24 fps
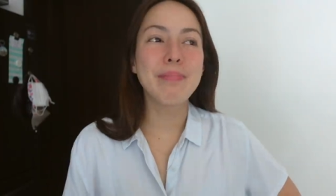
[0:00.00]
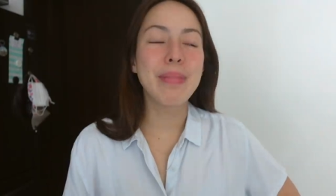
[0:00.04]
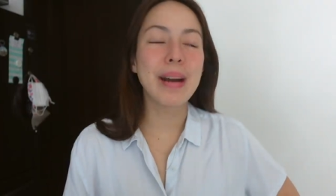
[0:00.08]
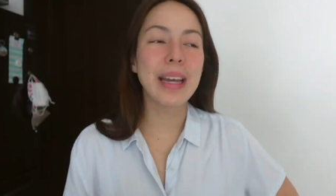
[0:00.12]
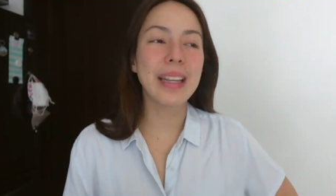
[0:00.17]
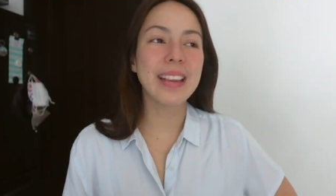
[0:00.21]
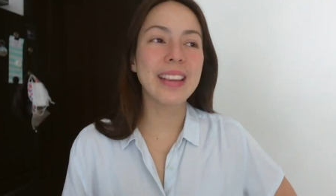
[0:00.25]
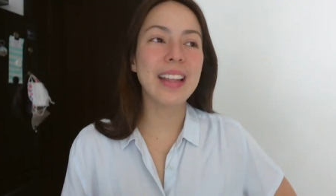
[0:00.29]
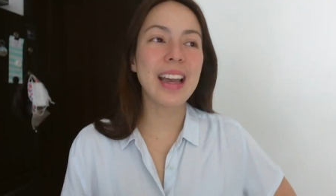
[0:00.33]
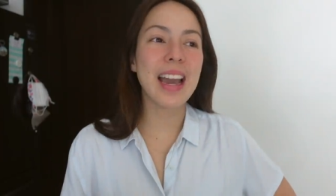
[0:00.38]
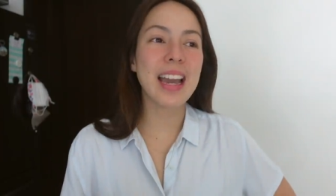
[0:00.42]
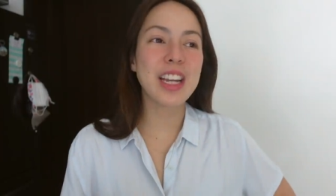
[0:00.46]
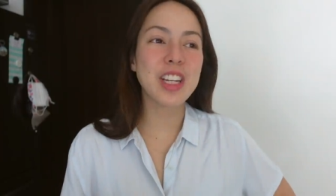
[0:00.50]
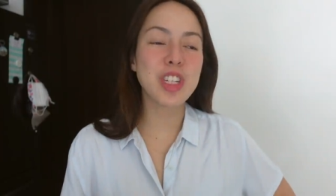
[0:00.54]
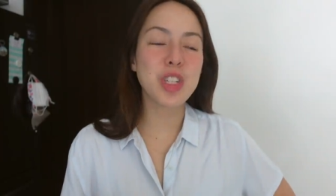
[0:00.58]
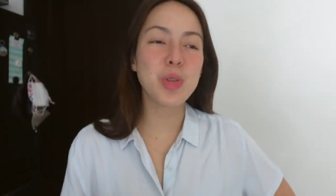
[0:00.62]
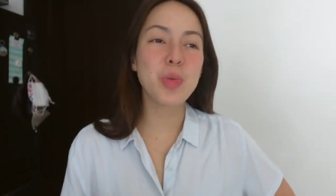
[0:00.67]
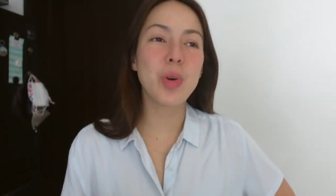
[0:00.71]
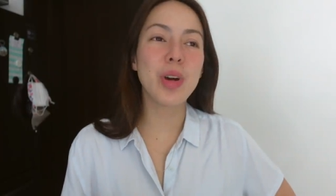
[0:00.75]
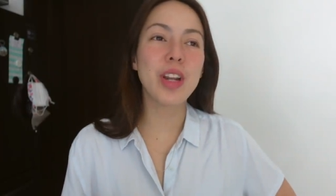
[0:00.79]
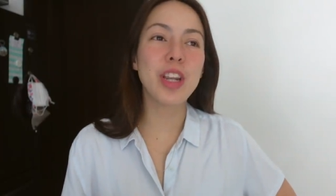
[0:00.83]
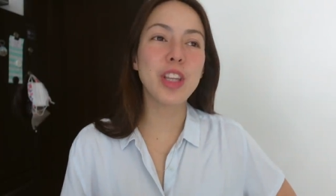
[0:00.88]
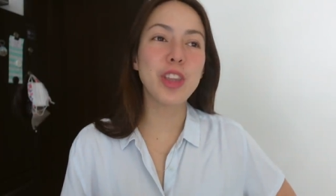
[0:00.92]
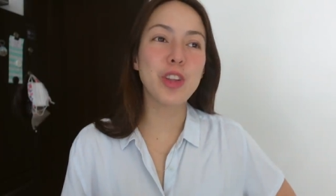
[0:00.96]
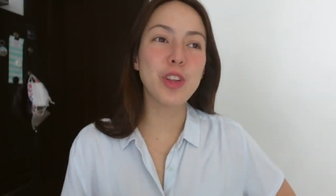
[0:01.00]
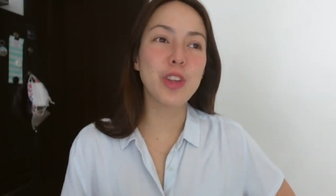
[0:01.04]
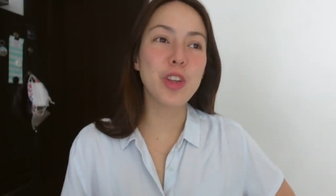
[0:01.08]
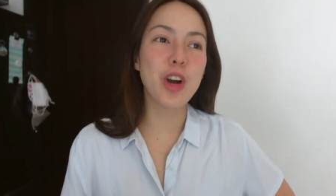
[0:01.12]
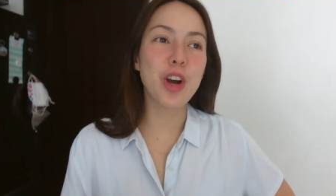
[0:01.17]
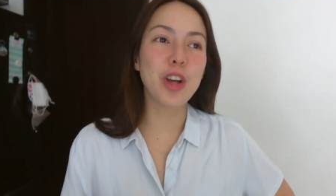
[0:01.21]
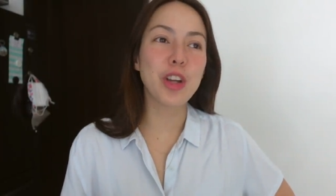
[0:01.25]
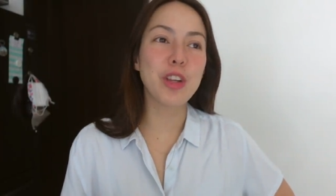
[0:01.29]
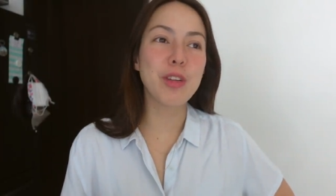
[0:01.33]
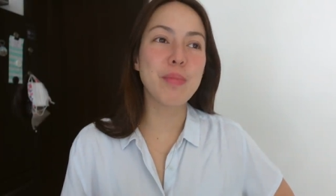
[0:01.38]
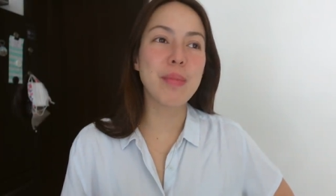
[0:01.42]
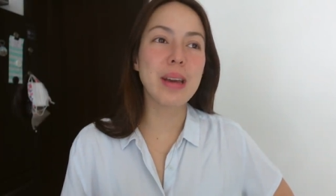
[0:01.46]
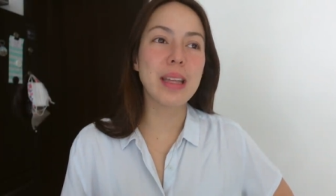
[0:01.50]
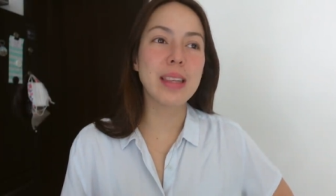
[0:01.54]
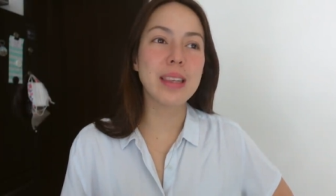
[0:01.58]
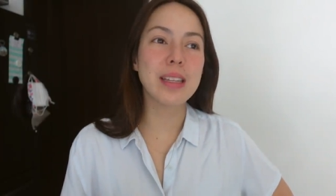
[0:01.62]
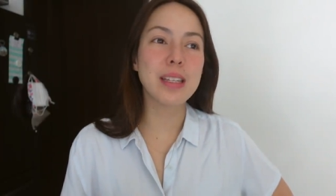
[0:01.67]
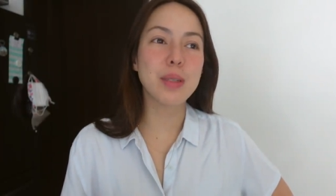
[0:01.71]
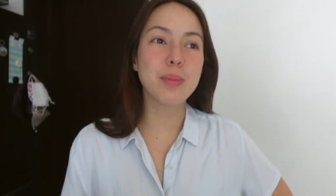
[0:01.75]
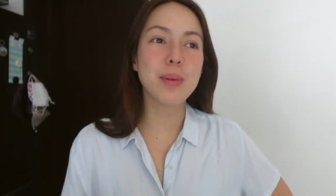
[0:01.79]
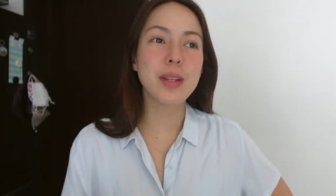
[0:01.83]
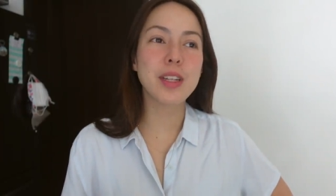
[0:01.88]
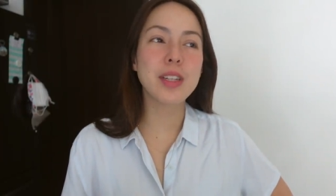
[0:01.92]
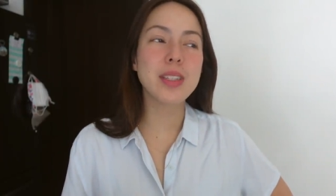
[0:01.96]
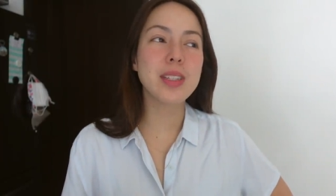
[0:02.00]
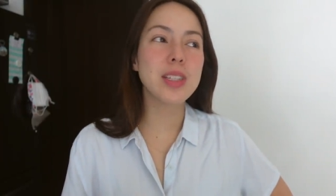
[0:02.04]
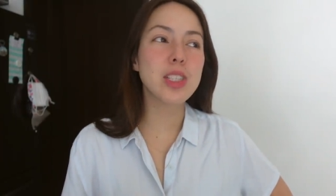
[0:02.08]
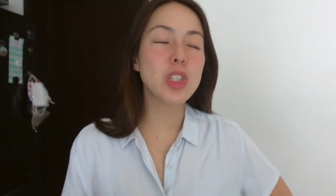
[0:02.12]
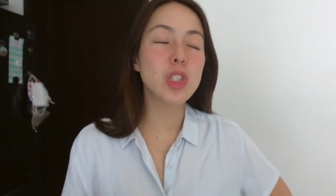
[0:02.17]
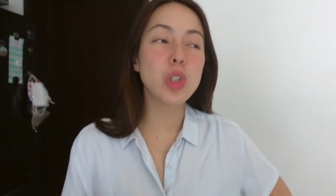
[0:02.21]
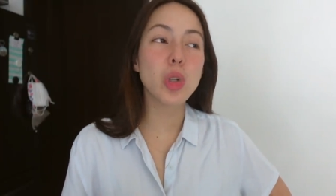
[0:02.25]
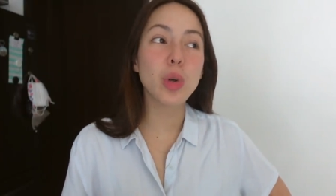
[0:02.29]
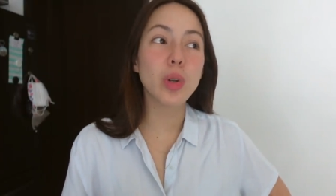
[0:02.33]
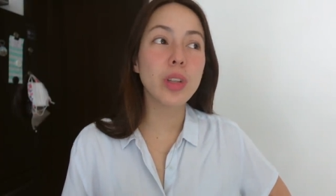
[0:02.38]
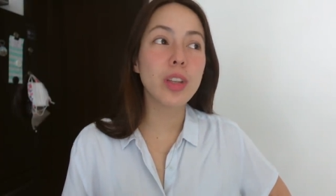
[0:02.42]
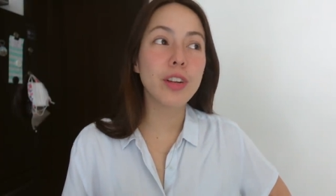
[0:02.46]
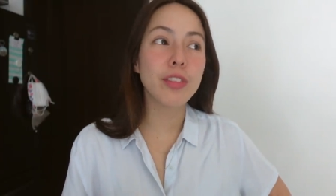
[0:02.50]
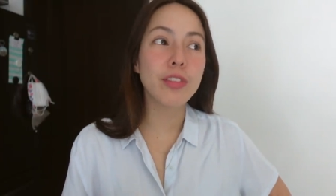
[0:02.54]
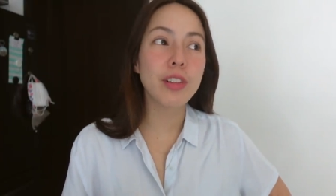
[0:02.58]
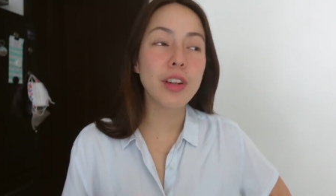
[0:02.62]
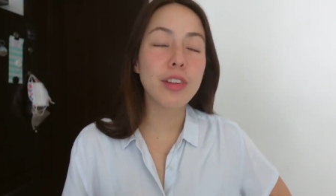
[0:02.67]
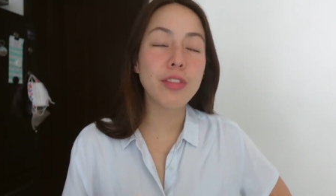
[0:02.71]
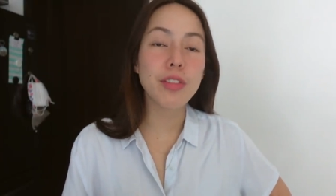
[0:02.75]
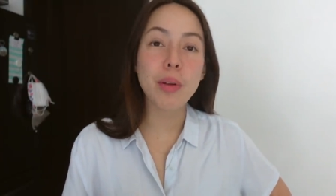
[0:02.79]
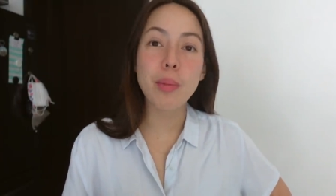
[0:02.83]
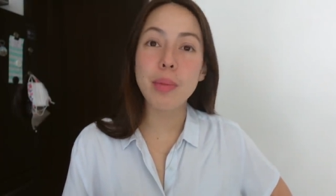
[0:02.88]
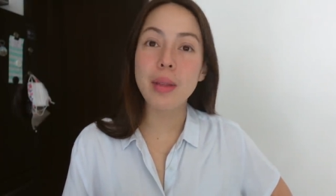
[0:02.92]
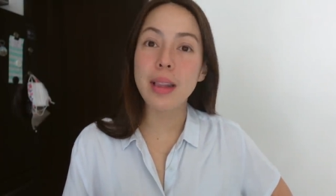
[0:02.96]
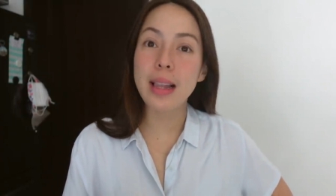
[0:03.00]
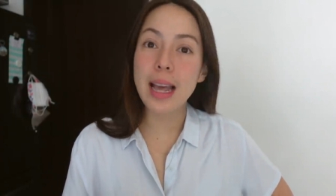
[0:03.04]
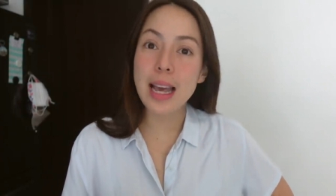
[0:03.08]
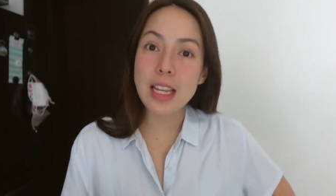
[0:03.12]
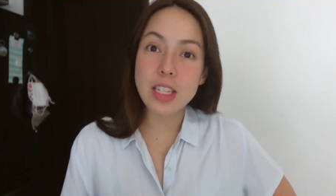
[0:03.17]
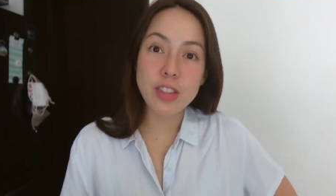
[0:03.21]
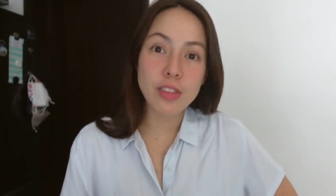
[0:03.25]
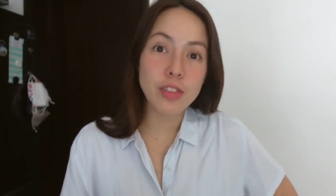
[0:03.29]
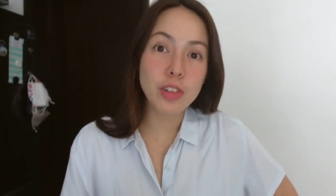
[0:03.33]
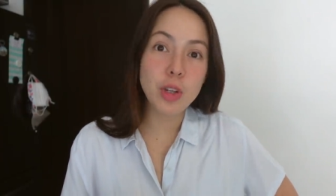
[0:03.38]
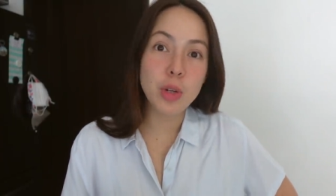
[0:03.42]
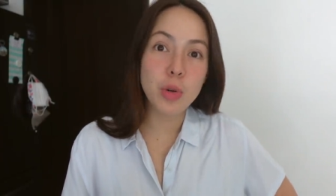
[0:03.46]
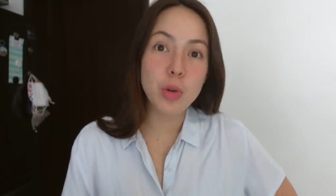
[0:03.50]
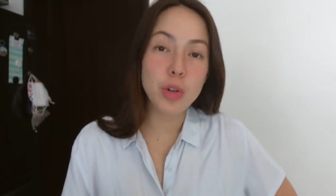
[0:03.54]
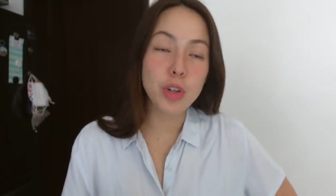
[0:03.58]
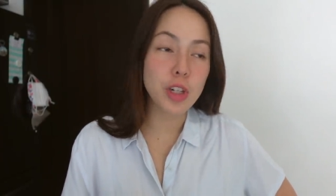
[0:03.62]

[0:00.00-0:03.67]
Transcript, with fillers: but I just wanted to document this because it's so different from the last few